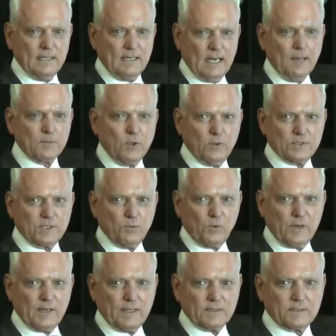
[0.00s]
I'm going
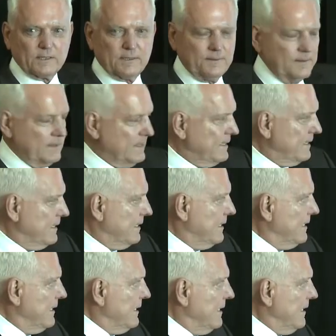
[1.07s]
somewhere else.
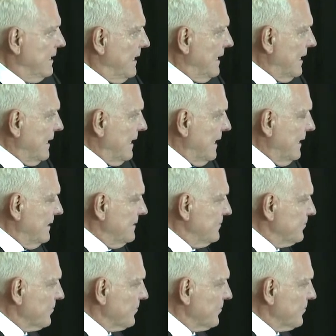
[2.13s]
I